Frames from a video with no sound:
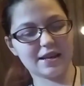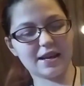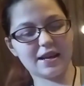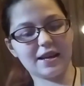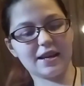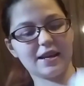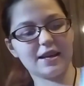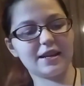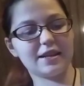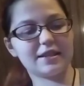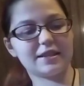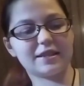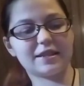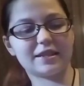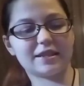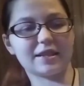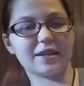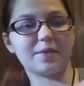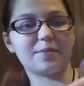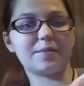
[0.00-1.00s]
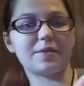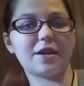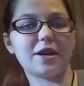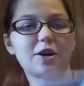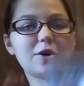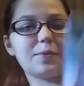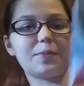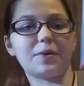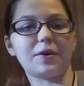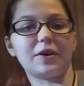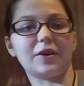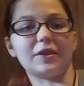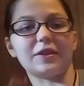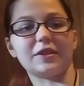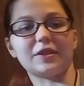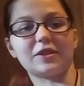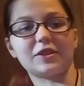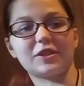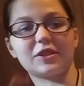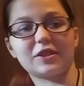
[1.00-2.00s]
And some nail
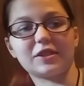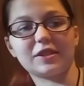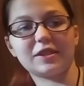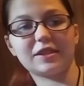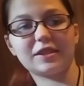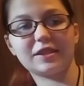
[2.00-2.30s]
polish.